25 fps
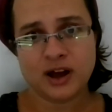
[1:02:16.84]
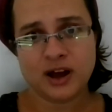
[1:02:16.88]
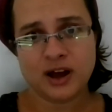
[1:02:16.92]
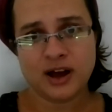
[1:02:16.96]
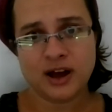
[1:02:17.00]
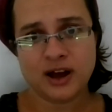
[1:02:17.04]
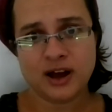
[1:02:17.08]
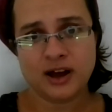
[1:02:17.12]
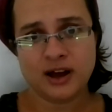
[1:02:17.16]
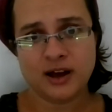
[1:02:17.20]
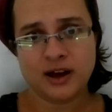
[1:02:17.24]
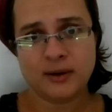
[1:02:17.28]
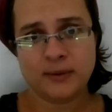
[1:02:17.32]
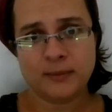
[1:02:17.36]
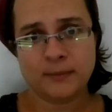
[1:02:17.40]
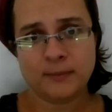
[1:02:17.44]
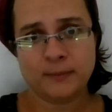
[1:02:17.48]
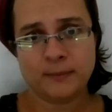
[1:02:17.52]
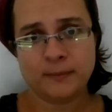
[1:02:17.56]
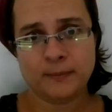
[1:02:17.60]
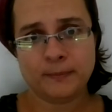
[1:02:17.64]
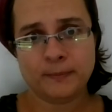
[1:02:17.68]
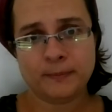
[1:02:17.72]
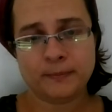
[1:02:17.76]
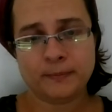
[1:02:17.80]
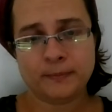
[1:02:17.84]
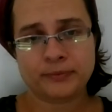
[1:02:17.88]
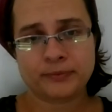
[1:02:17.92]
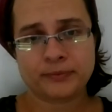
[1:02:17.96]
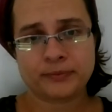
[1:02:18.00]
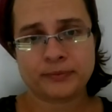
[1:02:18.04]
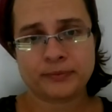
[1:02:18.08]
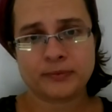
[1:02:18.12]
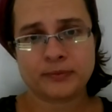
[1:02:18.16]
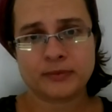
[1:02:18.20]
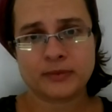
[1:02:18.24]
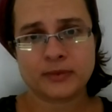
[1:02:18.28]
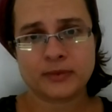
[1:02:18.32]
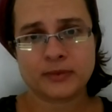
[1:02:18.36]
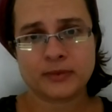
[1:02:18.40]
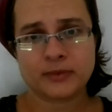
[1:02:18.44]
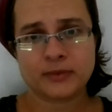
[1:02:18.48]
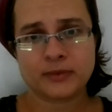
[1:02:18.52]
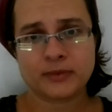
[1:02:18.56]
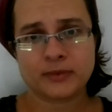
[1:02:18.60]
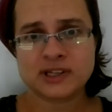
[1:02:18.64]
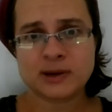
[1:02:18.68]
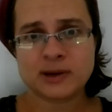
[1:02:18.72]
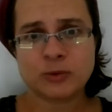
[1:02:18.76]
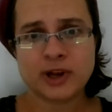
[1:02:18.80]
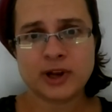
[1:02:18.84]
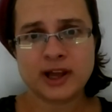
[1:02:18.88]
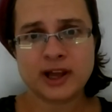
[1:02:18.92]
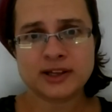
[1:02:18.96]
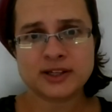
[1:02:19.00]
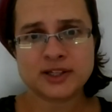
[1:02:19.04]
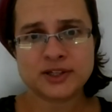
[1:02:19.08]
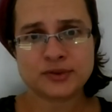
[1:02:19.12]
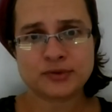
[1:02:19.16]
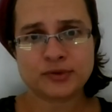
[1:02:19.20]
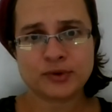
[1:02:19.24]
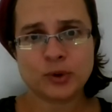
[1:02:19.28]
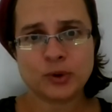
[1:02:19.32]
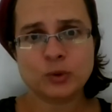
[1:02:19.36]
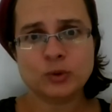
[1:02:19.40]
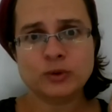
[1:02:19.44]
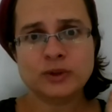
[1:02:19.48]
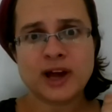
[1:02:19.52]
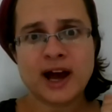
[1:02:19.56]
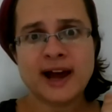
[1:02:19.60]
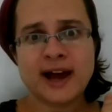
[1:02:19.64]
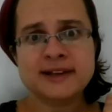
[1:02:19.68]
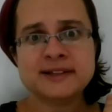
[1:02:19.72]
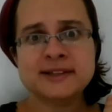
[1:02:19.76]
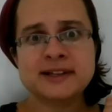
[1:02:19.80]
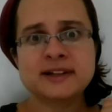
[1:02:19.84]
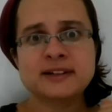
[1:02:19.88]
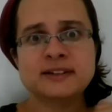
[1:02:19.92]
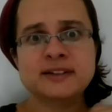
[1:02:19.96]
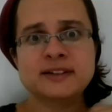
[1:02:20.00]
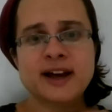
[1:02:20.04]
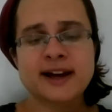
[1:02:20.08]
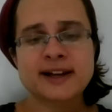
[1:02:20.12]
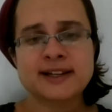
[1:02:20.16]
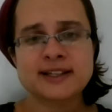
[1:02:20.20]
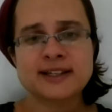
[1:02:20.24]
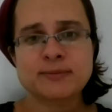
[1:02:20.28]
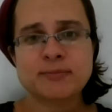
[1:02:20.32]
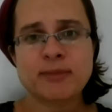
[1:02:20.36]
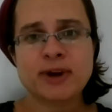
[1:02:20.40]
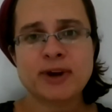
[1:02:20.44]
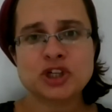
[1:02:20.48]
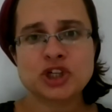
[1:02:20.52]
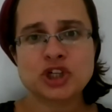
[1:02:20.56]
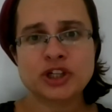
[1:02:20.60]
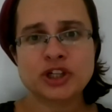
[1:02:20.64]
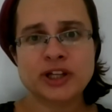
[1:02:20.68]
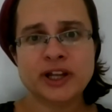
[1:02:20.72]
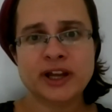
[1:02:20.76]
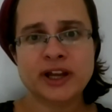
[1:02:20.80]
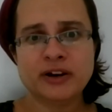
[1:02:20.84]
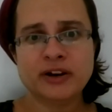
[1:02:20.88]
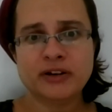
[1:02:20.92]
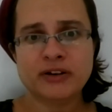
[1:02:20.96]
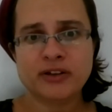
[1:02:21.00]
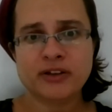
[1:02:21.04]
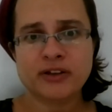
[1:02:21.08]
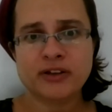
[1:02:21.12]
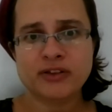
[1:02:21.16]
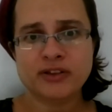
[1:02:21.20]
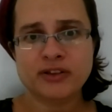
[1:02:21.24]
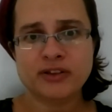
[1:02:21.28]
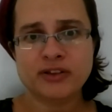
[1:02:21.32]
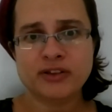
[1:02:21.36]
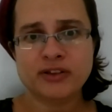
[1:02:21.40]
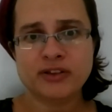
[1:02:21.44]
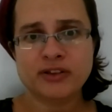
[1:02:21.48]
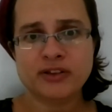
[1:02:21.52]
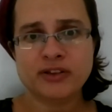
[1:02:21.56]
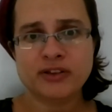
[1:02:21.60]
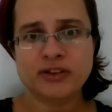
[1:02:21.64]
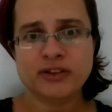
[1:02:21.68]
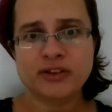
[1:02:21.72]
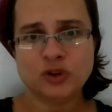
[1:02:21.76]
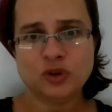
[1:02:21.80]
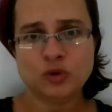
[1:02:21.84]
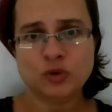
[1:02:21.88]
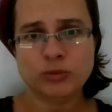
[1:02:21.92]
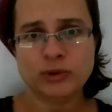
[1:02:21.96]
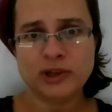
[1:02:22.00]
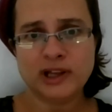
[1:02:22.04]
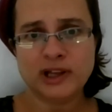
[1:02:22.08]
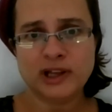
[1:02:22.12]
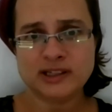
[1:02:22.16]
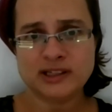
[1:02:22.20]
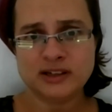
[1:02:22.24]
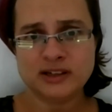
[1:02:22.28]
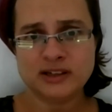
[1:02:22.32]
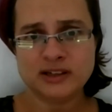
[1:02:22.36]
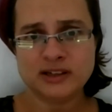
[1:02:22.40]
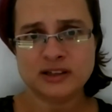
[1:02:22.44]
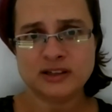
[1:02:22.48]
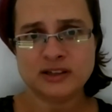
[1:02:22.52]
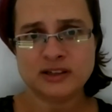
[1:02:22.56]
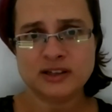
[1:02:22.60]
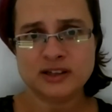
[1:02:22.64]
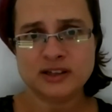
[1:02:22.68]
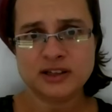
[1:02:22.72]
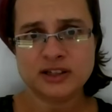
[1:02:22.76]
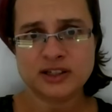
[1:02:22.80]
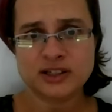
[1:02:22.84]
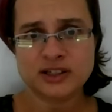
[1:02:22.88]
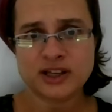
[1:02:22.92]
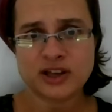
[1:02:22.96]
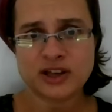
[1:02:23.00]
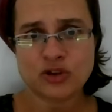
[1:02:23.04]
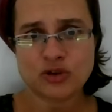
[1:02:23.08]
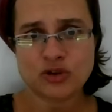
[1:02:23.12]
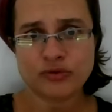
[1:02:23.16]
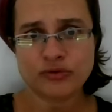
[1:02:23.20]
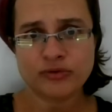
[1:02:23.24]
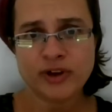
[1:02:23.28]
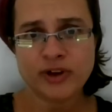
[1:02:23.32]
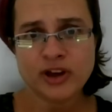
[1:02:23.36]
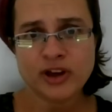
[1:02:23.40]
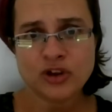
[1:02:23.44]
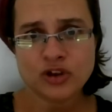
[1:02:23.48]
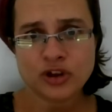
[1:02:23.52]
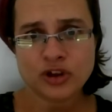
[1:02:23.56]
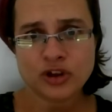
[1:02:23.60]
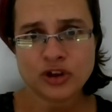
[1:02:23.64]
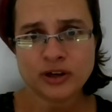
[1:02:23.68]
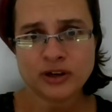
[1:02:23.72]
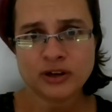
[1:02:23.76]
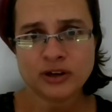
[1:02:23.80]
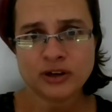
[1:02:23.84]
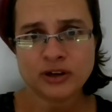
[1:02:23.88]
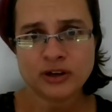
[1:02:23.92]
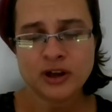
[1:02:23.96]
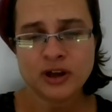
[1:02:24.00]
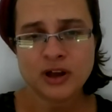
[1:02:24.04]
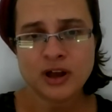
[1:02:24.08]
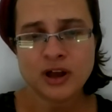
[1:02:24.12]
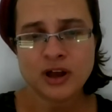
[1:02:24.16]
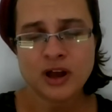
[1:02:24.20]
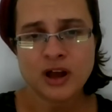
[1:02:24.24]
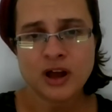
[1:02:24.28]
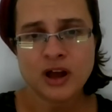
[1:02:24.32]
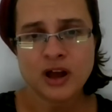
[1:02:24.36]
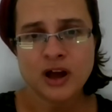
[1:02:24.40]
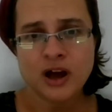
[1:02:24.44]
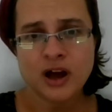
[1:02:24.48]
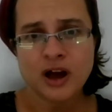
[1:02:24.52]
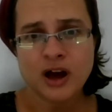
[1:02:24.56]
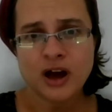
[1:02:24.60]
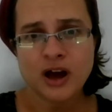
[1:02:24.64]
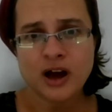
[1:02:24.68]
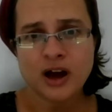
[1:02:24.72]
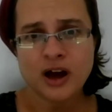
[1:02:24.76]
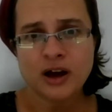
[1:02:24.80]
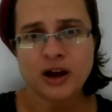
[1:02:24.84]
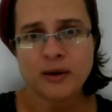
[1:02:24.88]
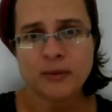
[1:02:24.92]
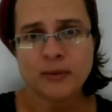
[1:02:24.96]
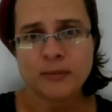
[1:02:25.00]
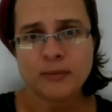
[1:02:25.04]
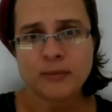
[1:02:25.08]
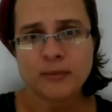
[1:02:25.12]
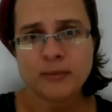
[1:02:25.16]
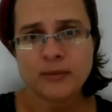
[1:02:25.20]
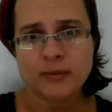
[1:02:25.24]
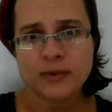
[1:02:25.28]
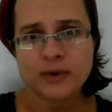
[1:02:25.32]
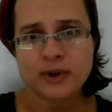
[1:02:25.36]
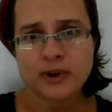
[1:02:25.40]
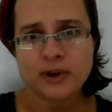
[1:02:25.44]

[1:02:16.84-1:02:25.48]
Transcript: Um, someone else wrote Isaac dies much later than the day of the two blessings, and this exaggeration um,